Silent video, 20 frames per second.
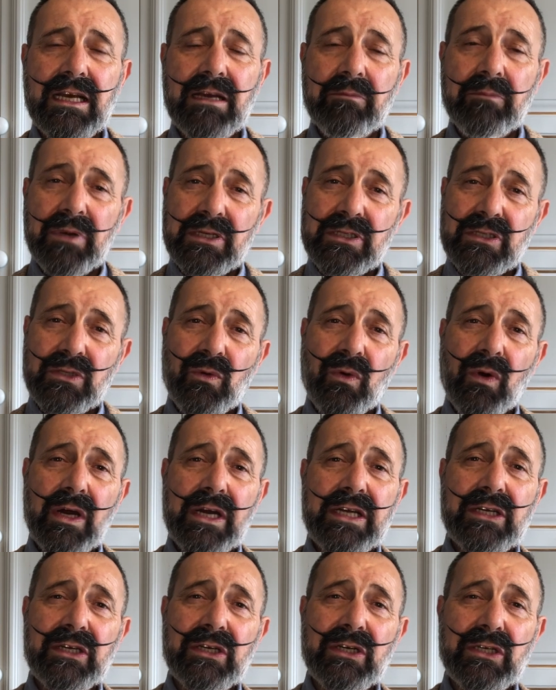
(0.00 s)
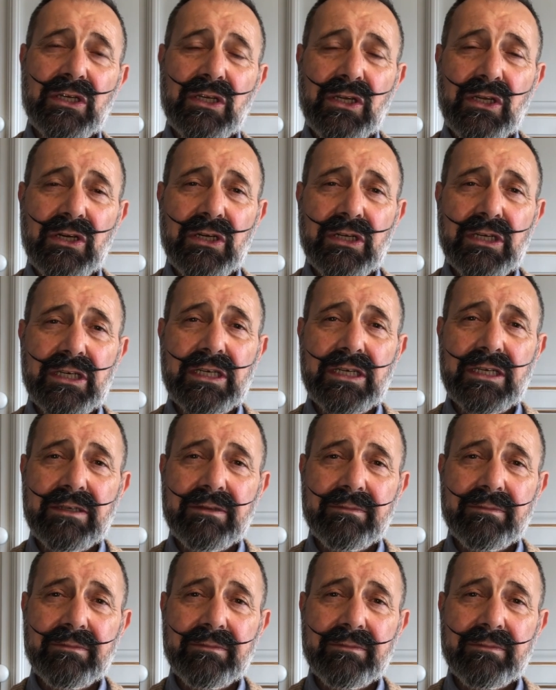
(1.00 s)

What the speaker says: but it's quite a good look,